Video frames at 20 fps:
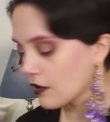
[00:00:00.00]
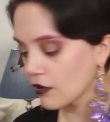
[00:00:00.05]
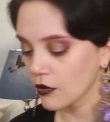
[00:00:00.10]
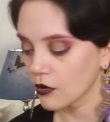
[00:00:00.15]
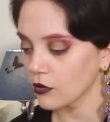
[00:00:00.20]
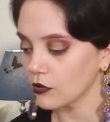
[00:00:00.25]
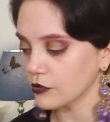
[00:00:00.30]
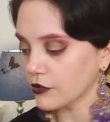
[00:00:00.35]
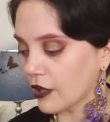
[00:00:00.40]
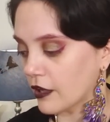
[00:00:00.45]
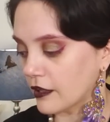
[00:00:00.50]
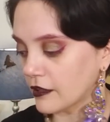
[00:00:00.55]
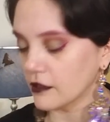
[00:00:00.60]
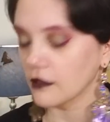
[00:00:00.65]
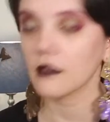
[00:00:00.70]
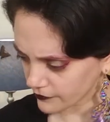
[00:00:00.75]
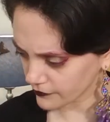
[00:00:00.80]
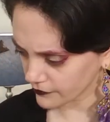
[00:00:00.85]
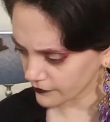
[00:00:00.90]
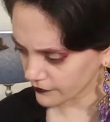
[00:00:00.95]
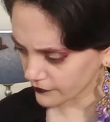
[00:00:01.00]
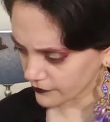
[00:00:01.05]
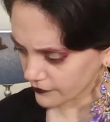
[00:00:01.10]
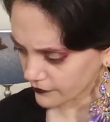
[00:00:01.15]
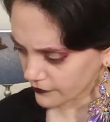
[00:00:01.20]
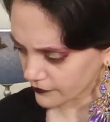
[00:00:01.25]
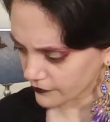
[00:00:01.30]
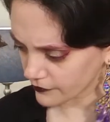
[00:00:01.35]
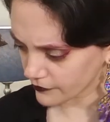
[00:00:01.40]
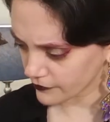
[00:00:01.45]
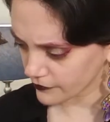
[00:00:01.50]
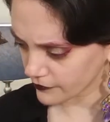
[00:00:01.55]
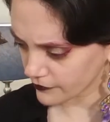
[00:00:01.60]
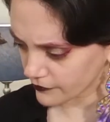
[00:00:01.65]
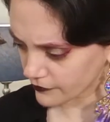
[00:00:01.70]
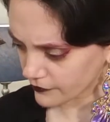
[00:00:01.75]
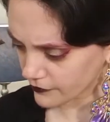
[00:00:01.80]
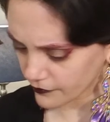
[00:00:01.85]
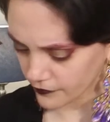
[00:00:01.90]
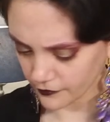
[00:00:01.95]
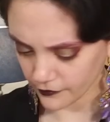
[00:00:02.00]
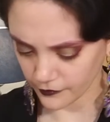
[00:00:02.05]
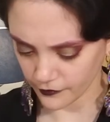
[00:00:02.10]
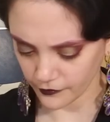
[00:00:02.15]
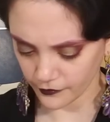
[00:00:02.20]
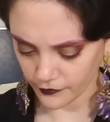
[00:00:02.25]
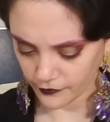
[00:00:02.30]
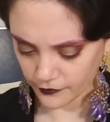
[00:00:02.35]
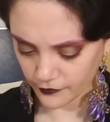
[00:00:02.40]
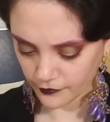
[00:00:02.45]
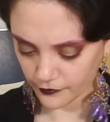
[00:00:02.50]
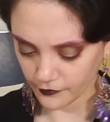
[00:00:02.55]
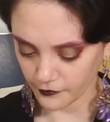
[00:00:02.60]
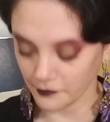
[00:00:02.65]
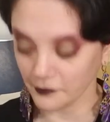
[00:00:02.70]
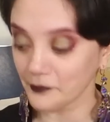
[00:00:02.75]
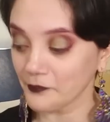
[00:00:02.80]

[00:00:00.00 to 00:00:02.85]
Hold on. Written by Cherie Dimaline. Narrate.